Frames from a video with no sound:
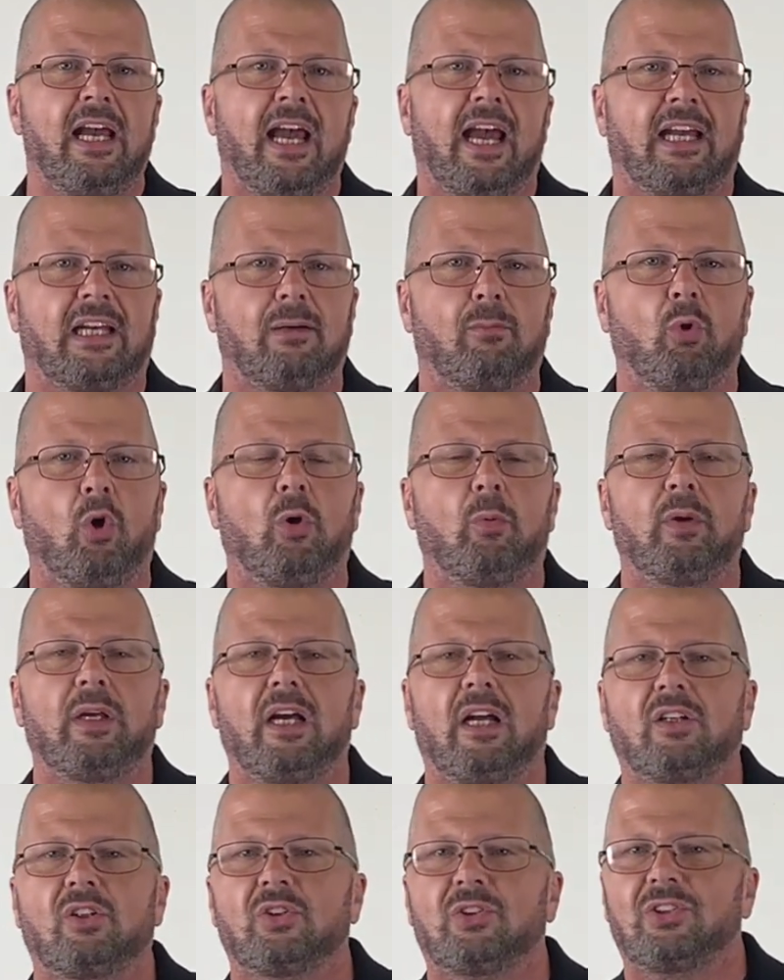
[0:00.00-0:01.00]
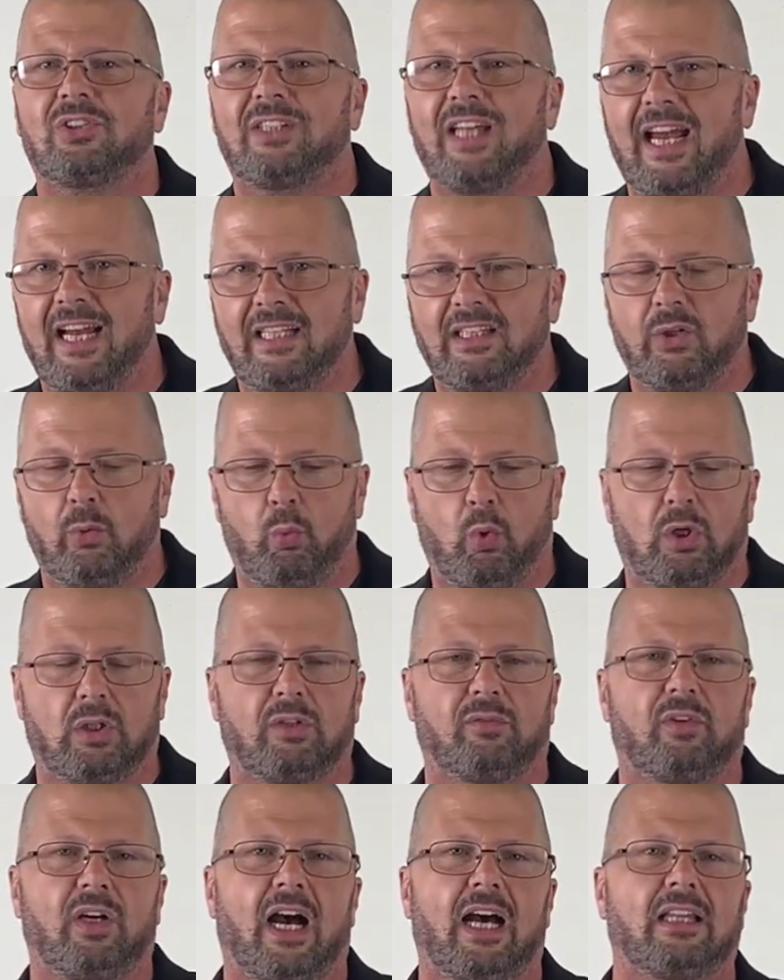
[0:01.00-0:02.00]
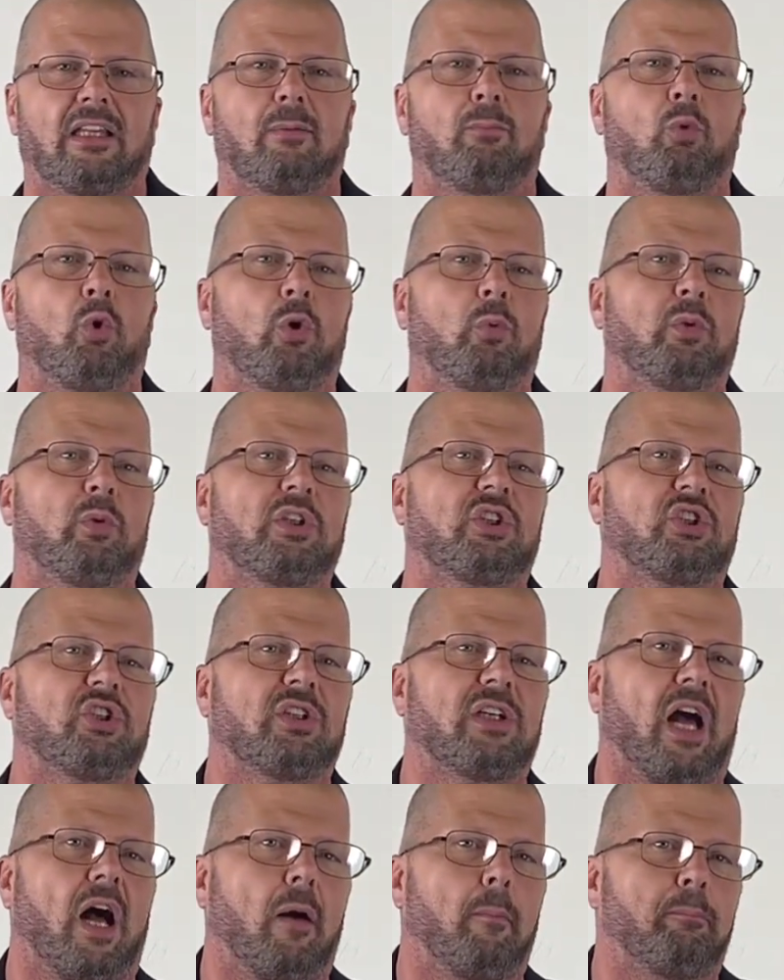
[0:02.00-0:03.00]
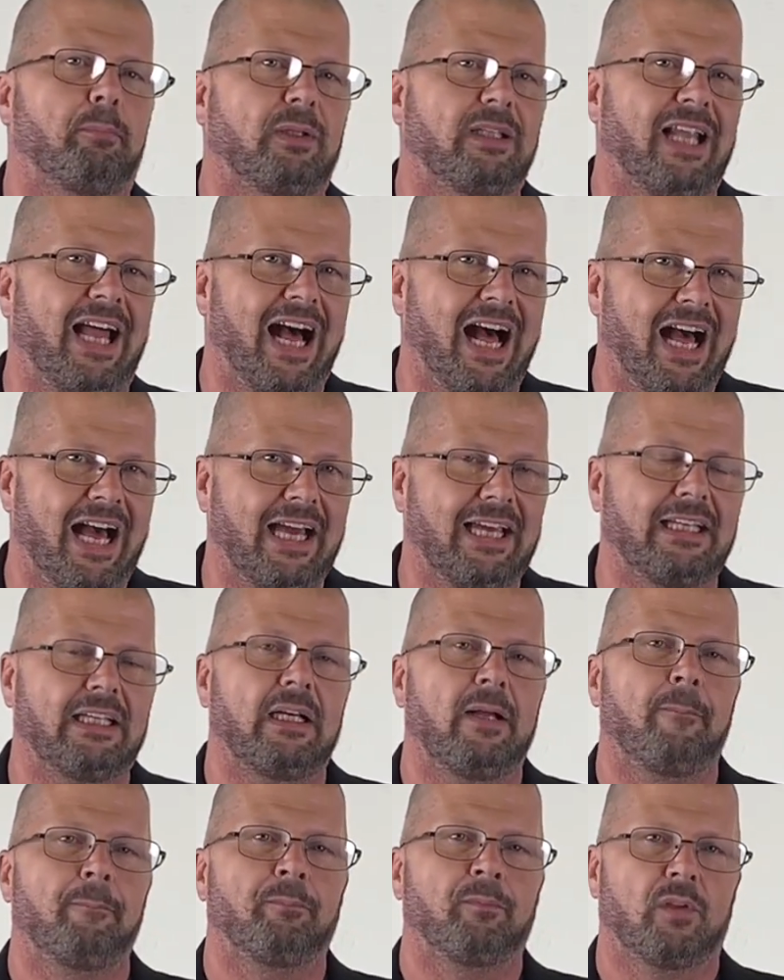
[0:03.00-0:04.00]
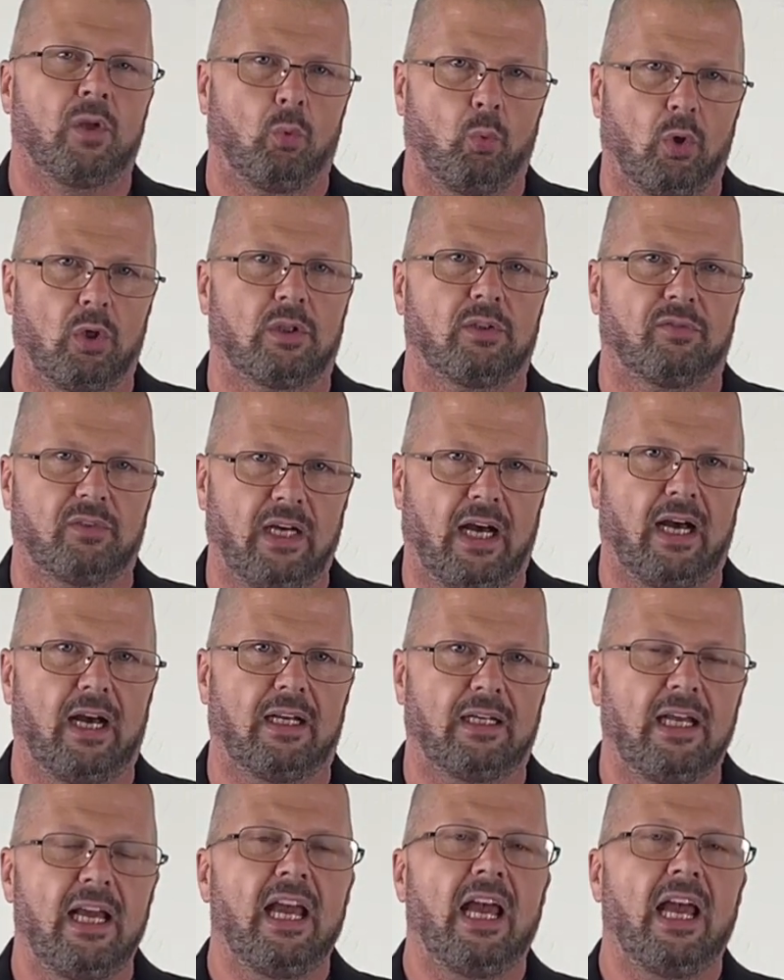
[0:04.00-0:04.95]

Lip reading: And the more we understand the word of God, the more we should apply the word of God.